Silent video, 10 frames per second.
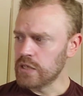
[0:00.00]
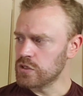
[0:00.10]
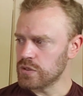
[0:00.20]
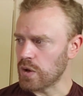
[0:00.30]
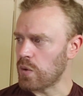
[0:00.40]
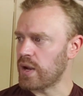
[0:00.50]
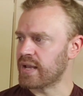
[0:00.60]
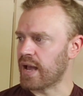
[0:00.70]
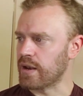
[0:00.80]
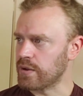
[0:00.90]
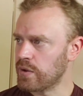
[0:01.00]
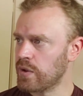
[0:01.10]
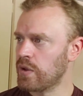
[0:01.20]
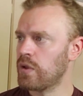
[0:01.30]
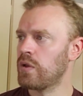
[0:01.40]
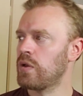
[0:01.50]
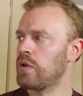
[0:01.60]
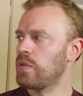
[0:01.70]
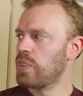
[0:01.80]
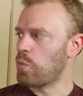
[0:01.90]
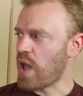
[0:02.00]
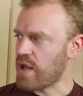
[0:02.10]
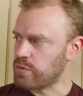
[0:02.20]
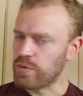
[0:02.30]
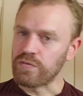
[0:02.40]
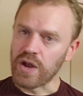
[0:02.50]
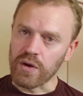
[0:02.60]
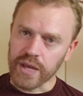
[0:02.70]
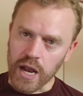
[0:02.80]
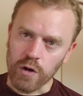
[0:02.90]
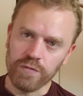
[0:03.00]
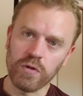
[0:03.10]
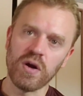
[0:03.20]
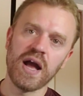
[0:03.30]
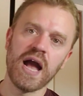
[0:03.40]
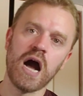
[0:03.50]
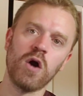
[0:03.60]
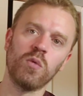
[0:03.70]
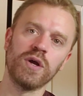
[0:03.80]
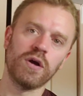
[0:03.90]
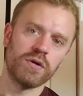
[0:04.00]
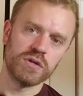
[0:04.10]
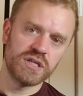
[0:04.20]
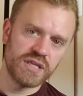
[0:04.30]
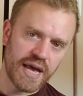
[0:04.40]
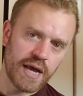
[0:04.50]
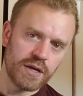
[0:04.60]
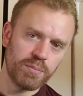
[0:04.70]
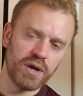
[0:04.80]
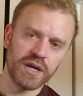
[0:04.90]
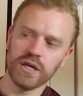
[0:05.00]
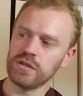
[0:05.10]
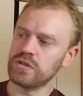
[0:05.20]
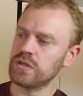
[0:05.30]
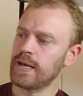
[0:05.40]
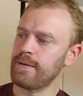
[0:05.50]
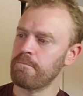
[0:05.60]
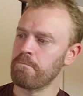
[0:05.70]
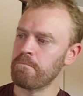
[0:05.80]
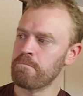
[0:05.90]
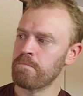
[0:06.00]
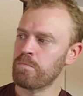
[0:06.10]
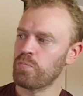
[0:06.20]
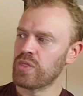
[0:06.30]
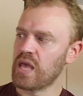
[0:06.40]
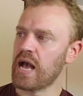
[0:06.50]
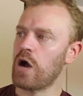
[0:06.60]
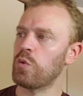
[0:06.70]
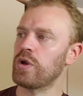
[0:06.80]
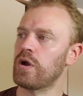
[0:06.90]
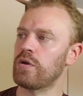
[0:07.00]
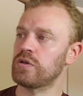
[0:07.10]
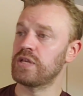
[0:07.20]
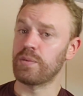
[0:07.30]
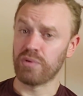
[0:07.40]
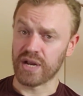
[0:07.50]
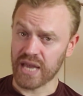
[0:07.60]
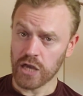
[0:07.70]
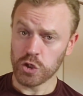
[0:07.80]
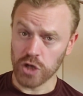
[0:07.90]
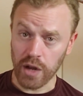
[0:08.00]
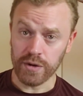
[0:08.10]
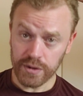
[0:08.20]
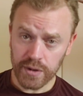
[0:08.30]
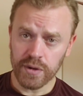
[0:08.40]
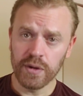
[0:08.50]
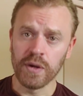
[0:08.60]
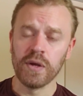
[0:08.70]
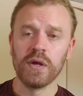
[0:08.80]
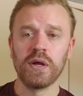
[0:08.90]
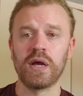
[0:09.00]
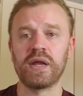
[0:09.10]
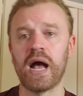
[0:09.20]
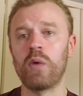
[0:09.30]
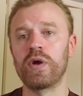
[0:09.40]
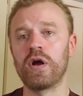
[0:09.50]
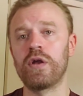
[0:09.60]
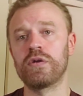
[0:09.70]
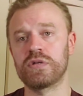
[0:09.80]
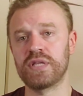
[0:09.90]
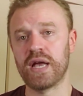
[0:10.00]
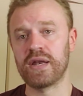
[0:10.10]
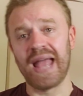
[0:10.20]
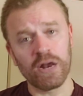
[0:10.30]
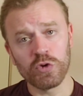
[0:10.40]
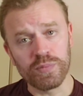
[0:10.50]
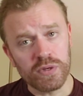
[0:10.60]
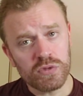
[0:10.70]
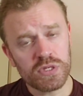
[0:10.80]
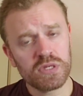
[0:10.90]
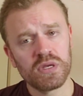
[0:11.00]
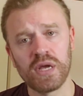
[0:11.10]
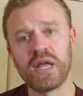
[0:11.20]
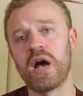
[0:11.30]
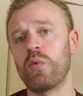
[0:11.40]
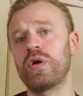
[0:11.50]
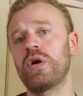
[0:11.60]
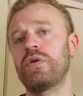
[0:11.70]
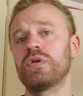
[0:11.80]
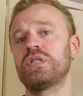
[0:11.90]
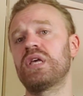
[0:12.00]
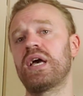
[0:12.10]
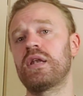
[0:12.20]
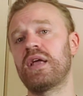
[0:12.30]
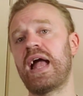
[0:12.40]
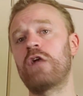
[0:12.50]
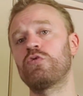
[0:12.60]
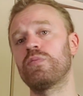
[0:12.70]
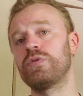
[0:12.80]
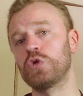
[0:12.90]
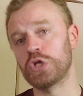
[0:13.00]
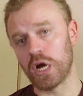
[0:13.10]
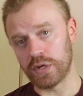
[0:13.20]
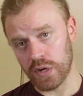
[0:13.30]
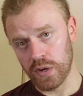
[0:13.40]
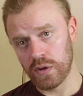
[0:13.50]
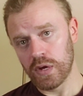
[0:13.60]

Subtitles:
So again, we have to be very careful how we understand predicates, how we understand predication, and how we understand attributes, and how we understand attribution,